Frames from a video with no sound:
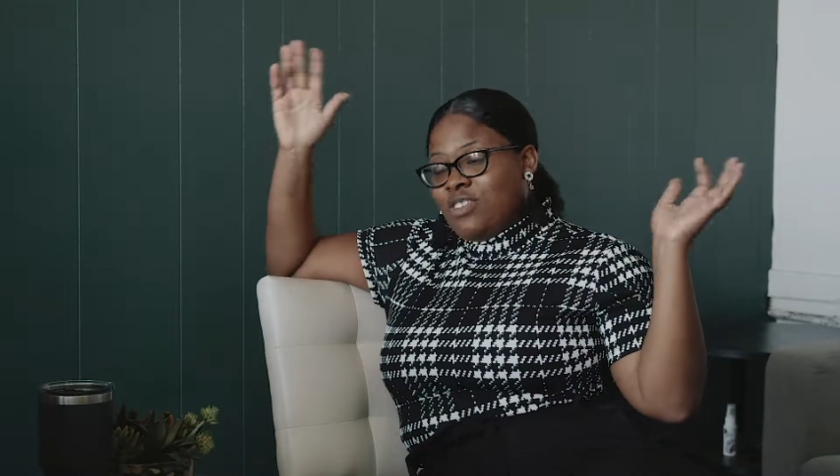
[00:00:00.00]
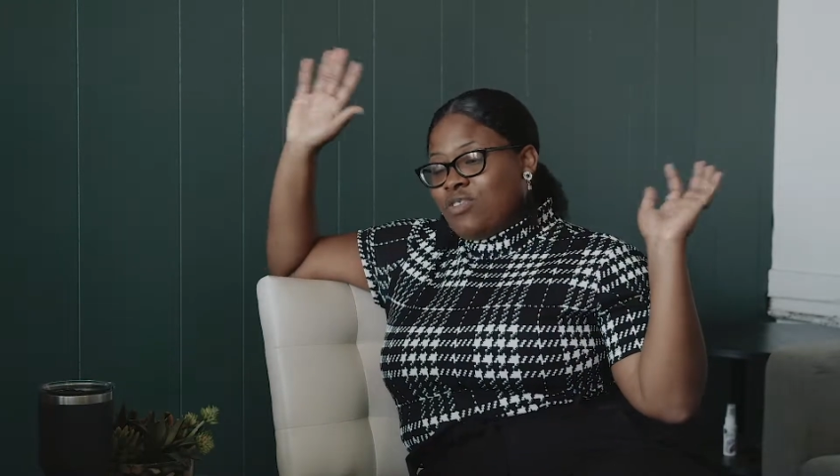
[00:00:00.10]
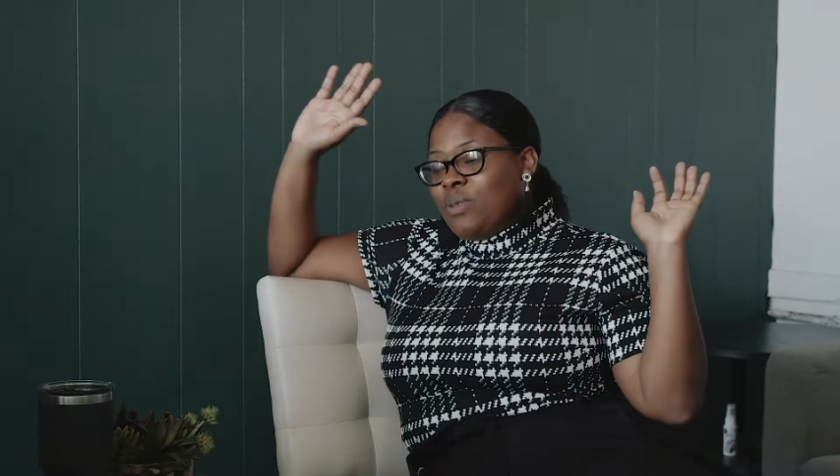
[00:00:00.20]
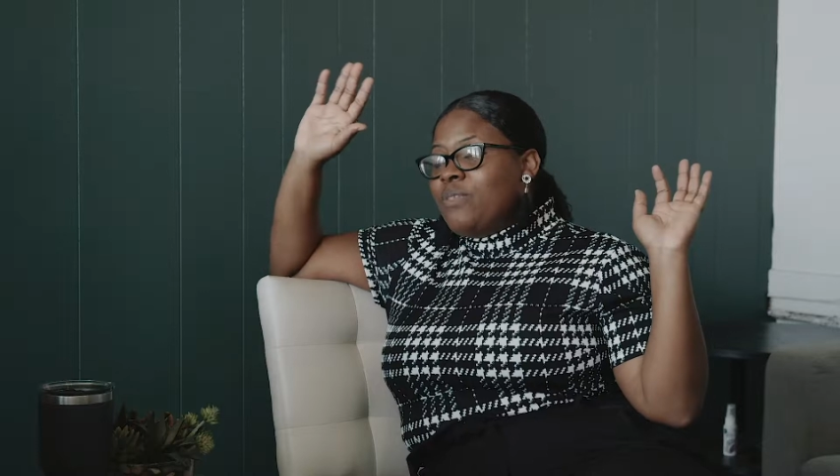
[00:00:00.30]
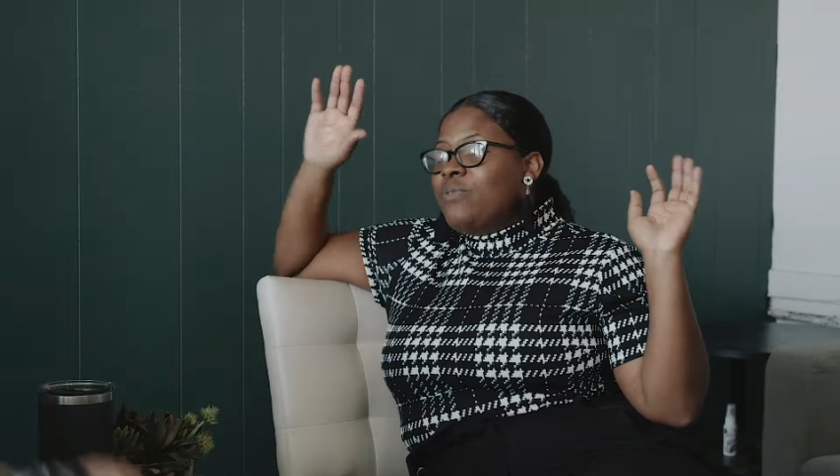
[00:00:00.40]

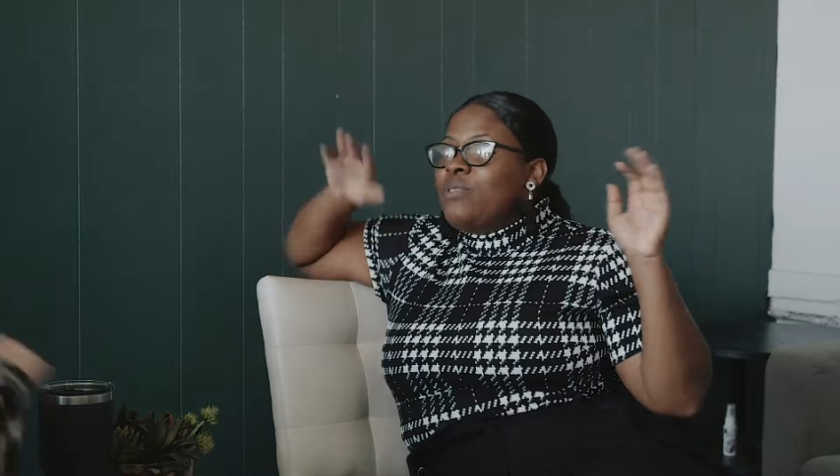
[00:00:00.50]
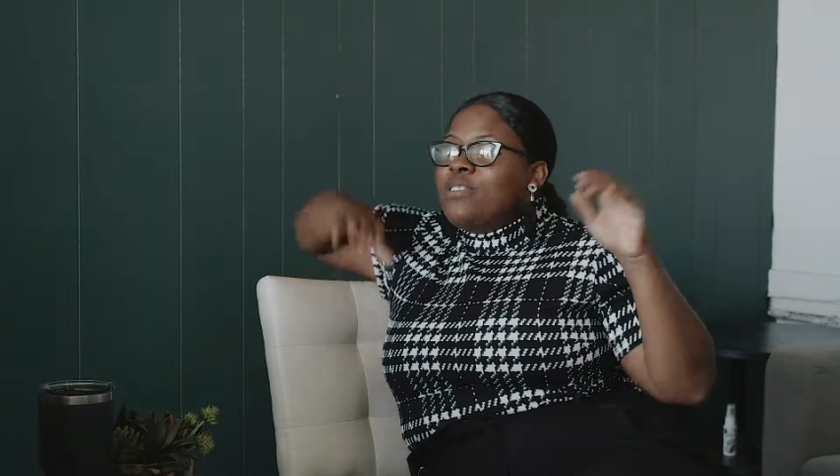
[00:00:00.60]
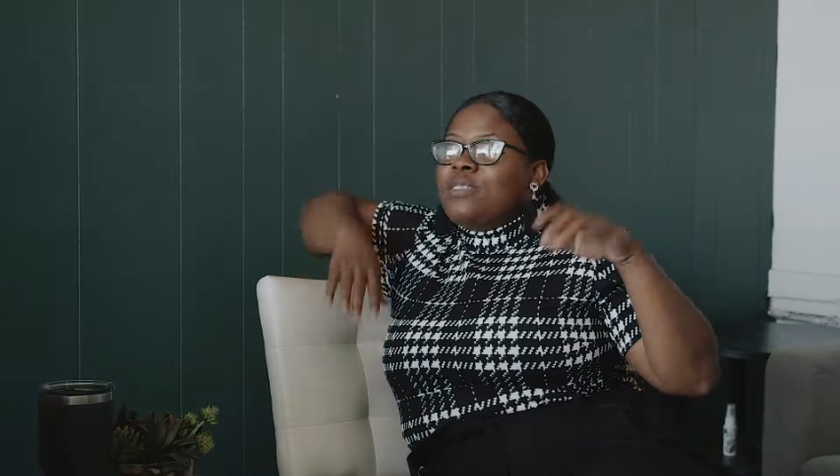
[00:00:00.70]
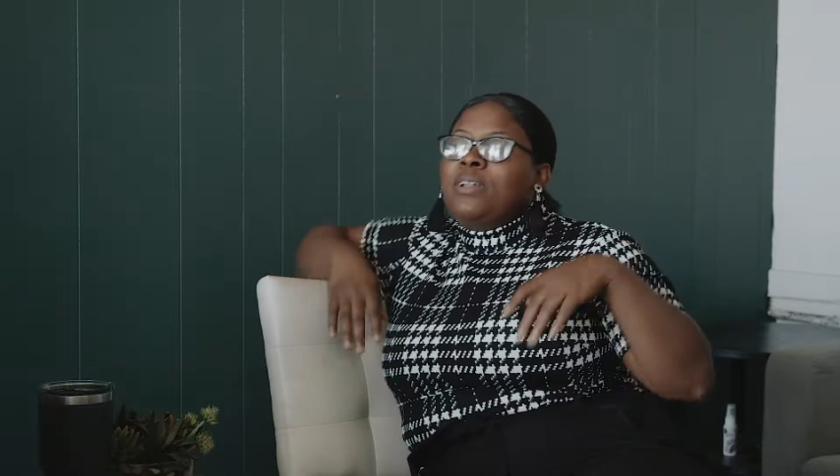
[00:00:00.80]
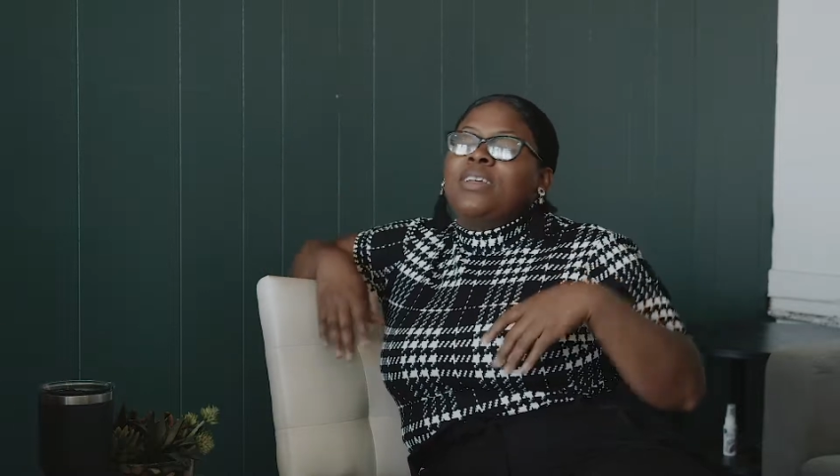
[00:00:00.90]
extremely full
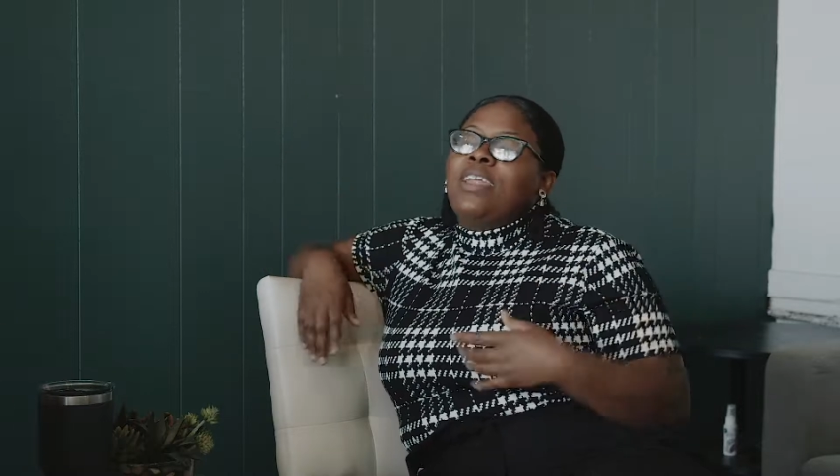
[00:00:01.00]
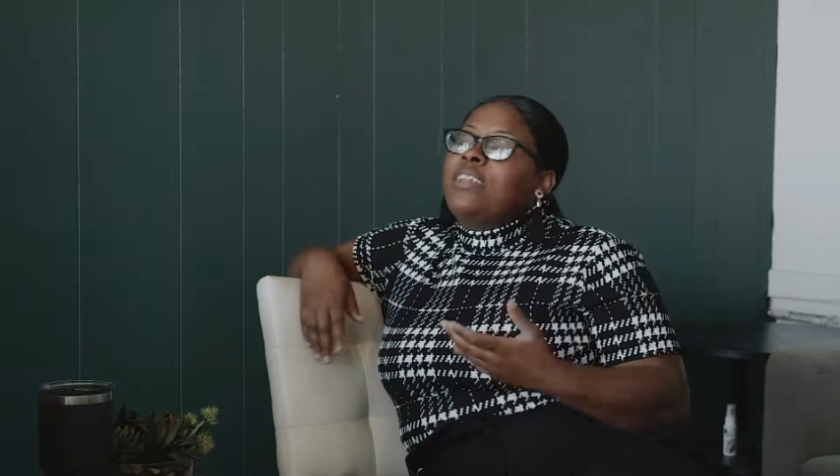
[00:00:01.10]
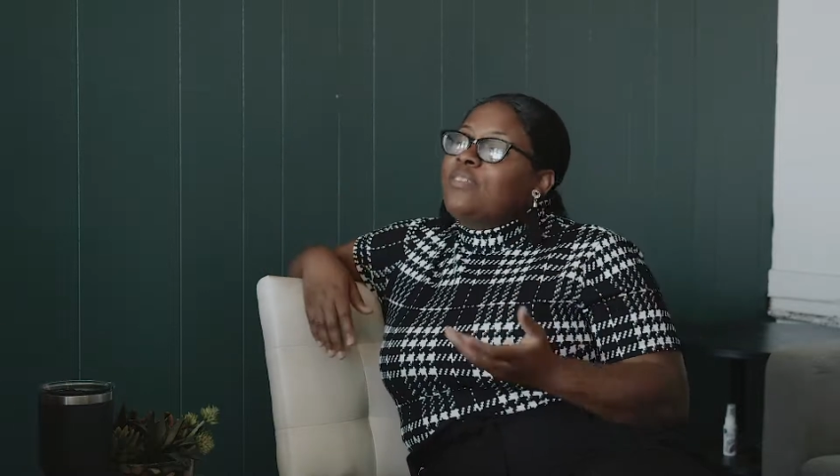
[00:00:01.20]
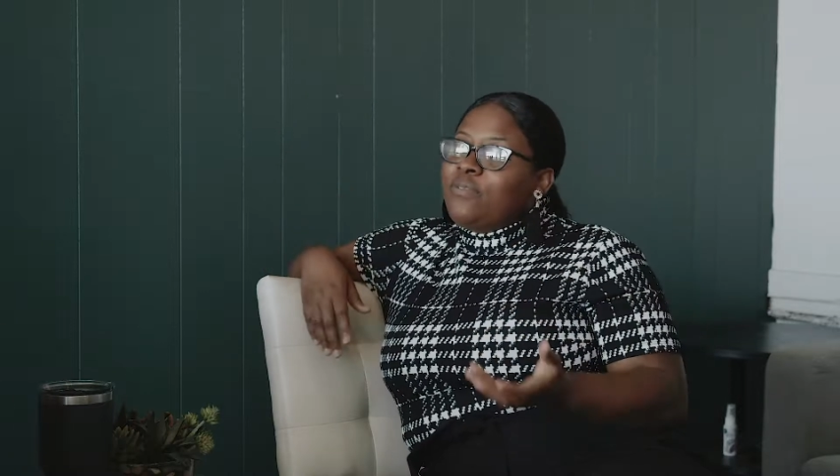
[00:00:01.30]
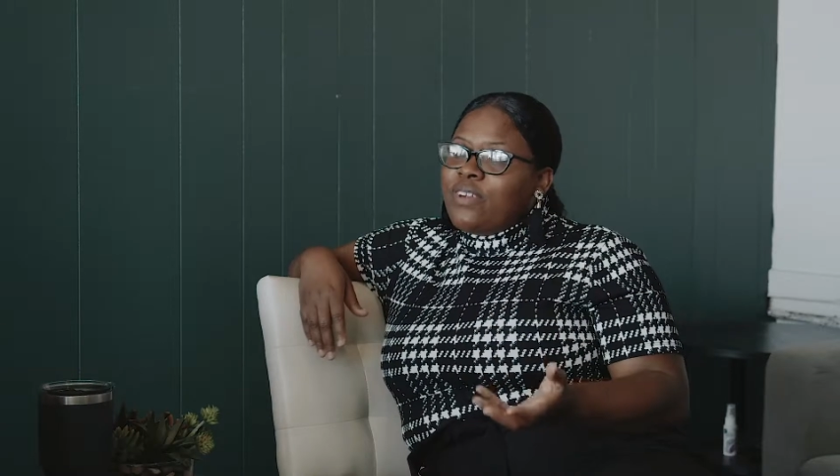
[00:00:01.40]
and smelling
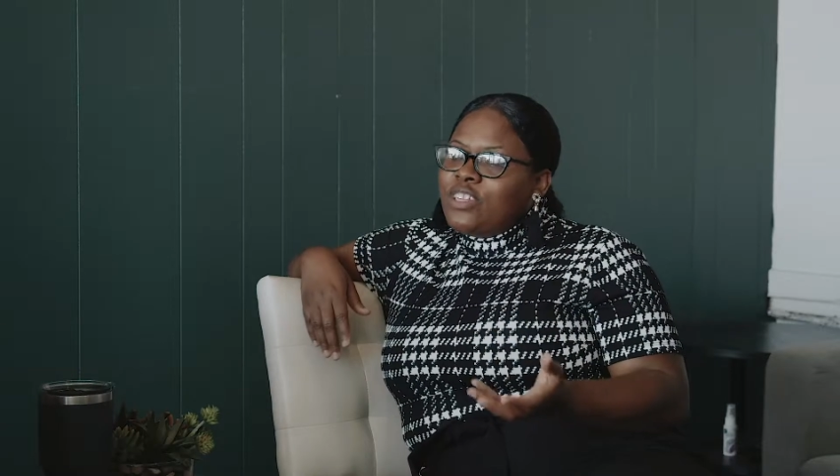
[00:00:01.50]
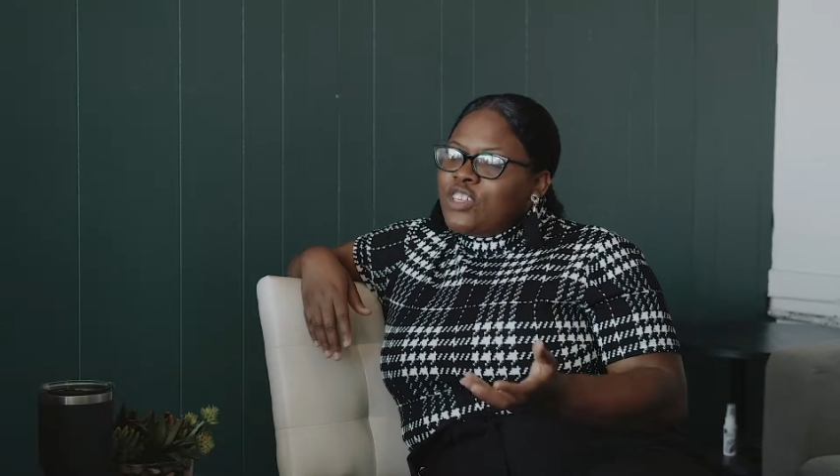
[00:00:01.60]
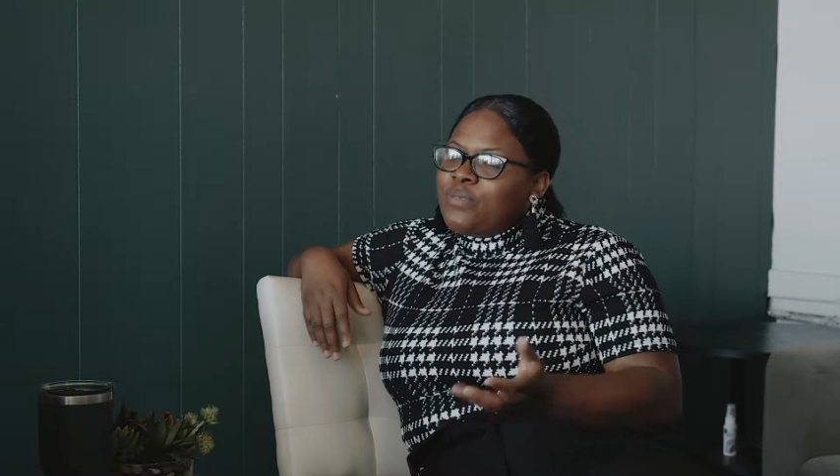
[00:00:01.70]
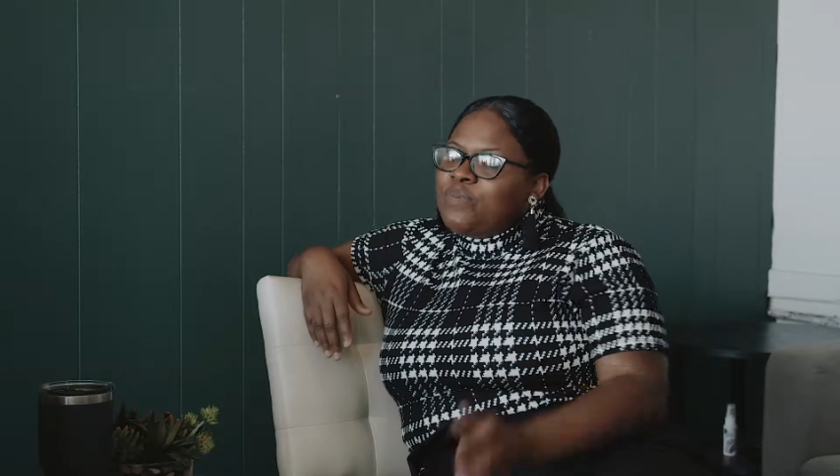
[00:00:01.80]
not so fresh,